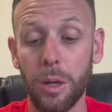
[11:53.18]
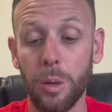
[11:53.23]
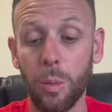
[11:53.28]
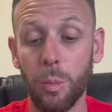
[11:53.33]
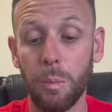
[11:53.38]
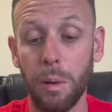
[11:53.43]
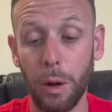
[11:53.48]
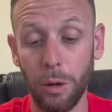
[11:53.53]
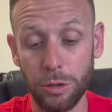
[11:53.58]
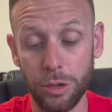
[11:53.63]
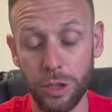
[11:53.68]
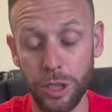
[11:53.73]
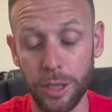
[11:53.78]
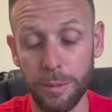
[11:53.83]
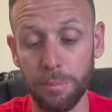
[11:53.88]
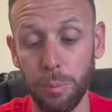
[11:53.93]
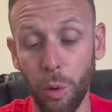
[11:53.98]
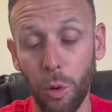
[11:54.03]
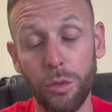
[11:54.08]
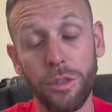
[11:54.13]
posted
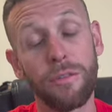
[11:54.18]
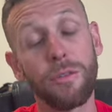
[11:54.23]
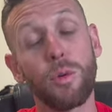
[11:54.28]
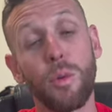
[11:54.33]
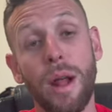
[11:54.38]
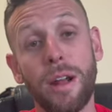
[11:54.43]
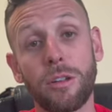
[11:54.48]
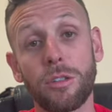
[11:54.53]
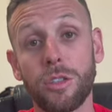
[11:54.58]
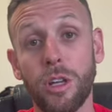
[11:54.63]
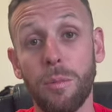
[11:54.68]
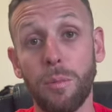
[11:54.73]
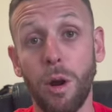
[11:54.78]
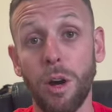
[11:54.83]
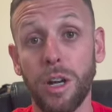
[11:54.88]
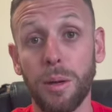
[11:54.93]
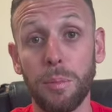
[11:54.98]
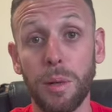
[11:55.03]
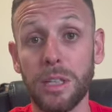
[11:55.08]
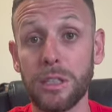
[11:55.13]
both of the rentals on
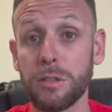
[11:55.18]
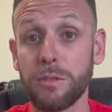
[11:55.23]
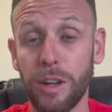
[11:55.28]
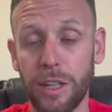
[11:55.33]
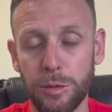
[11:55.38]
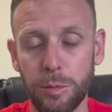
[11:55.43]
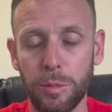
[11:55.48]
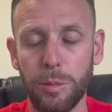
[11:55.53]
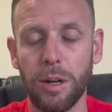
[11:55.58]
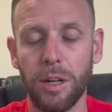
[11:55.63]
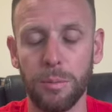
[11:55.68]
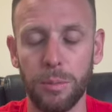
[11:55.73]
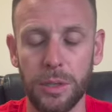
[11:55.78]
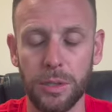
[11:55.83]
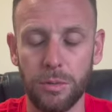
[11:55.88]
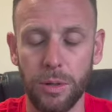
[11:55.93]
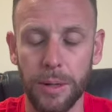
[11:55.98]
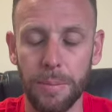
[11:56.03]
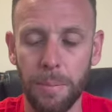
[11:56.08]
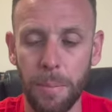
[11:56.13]
Marketplace, Facebook Marketplace,
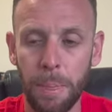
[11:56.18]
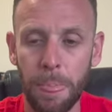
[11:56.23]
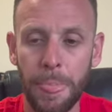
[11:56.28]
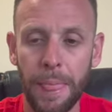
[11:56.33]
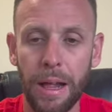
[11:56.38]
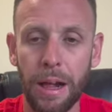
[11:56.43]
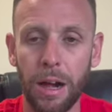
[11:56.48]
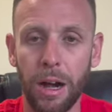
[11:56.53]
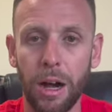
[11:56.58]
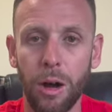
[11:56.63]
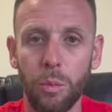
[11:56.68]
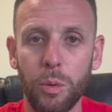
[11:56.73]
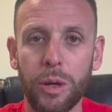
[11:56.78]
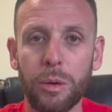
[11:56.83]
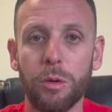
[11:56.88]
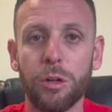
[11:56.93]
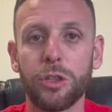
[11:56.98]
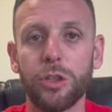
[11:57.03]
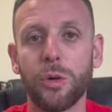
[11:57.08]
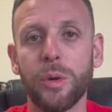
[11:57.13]
right? We
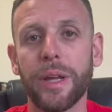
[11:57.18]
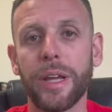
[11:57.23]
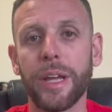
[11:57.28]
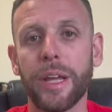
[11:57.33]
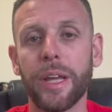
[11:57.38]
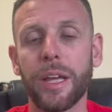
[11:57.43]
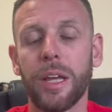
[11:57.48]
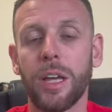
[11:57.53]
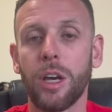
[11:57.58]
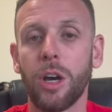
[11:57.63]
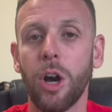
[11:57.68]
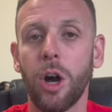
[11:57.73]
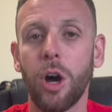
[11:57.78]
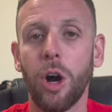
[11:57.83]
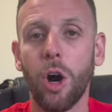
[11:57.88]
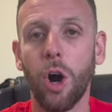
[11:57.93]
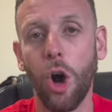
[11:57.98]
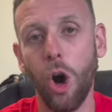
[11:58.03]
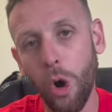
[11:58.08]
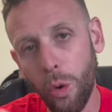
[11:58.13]
were doing
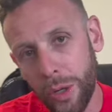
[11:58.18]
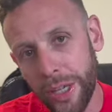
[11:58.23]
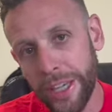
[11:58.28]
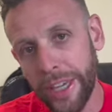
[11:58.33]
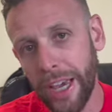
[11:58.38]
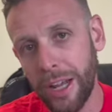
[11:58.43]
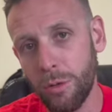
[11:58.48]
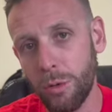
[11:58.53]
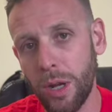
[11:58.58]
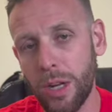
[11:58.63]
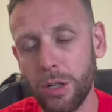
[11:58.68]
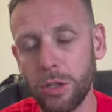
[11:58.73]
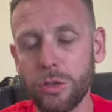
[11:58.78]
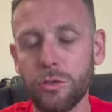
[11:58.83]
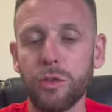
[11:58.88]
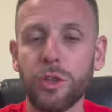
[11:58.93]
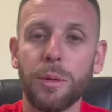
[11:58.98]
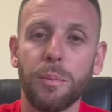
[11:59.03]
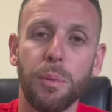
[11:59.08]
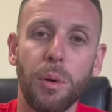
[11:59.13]
all weekend rentals
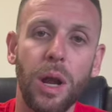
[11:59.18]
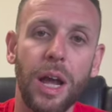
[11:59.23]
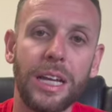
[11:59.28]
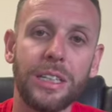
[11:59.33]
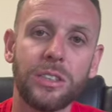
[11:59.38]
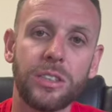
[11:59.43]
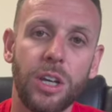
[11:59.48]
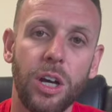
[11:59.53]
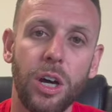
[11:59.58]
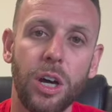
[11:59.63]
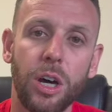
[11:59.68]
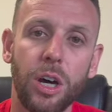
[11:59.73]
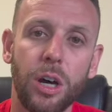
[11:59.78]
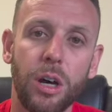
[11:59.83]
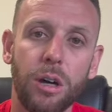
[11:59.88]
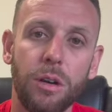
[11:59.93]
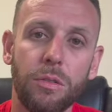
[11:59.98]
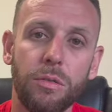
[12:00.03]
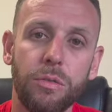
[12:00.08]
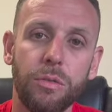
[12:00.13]
for the price
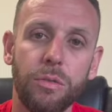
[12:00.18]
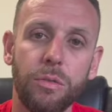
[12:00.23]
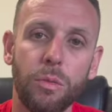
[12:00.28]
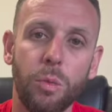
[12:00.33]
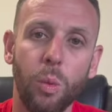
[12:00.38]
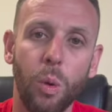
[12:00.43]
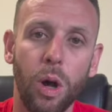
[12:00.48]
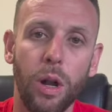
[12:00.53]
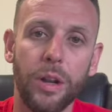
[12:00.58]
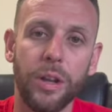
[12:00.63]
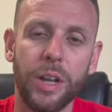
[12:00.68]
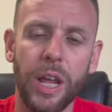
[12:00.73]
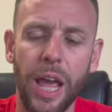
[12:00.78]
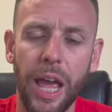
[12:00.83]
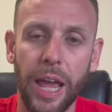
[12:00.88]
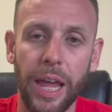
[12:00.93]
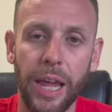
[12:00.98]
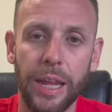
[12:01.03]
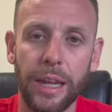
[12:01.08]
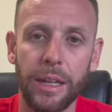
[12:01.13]
of one
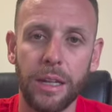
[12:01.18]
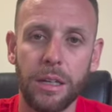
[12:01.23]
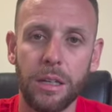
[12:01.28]
day.